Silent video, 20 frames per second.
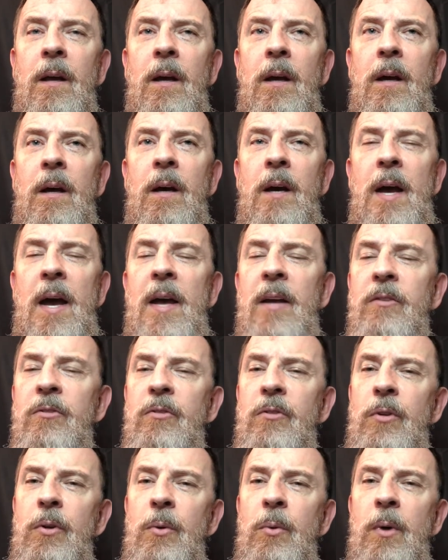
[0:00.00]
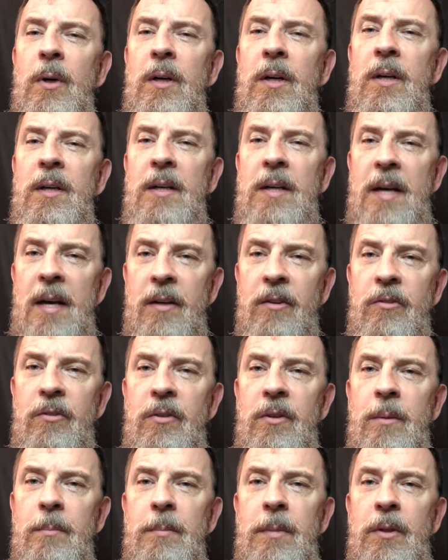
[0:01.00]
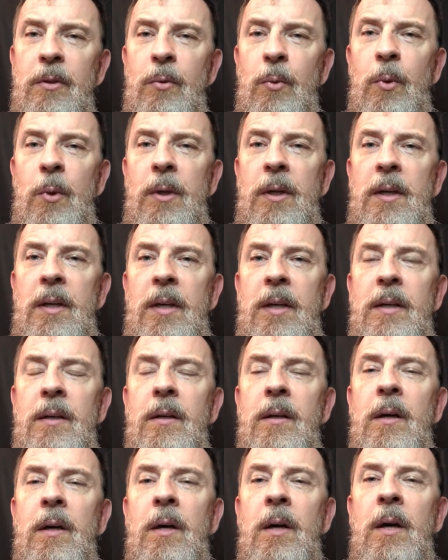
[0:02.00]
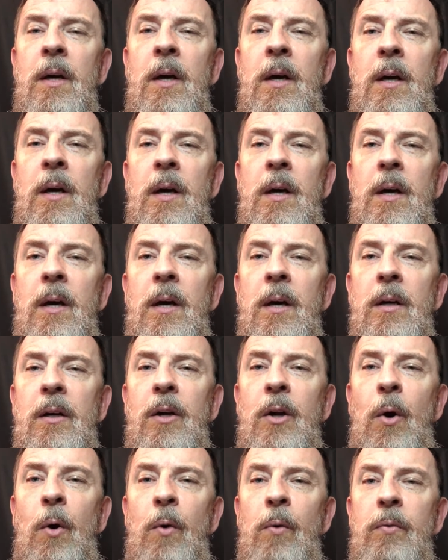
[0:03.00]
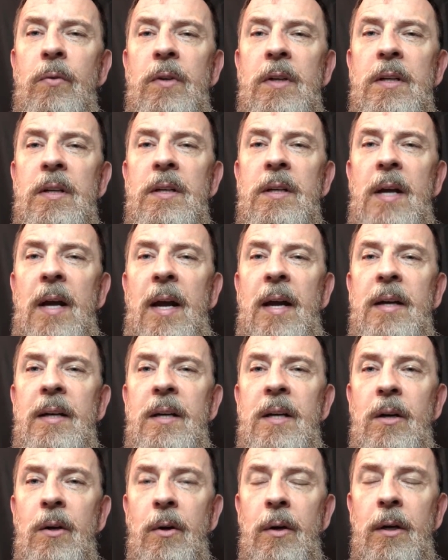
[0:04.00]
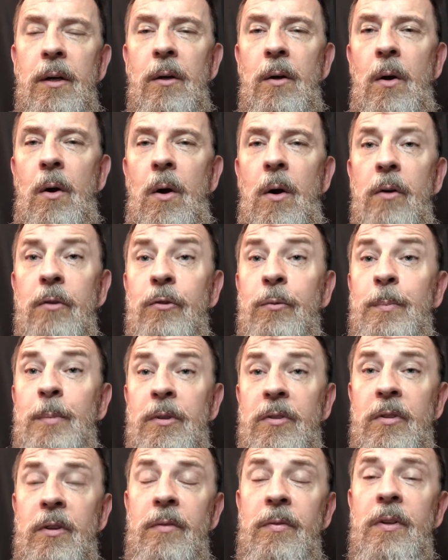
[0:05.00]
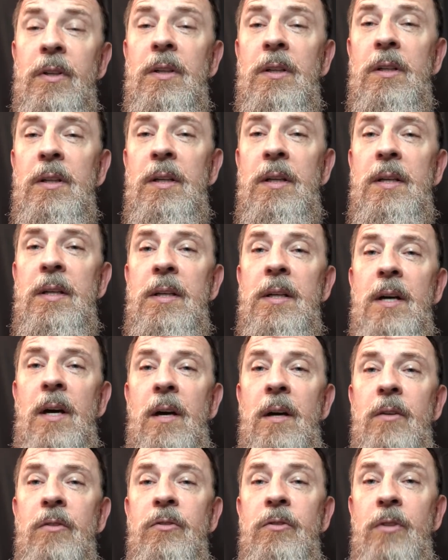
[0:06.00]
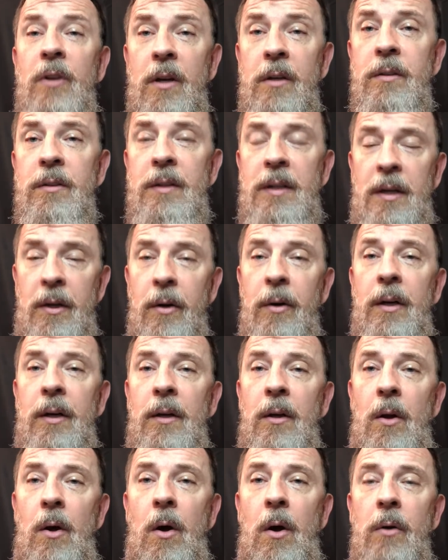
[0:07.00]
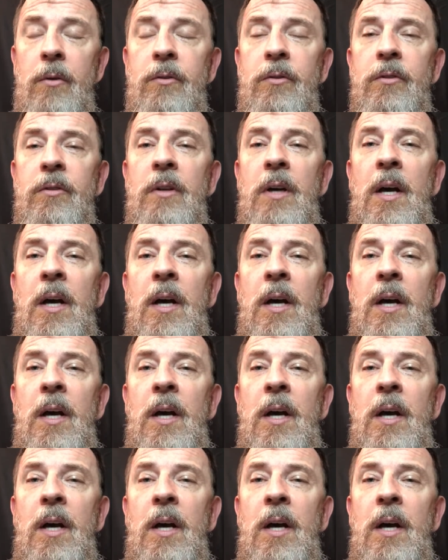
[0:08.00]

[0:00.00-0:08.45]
uh, as to a connection between uh, COVID and hearing loss, specifically sudden hearing loss.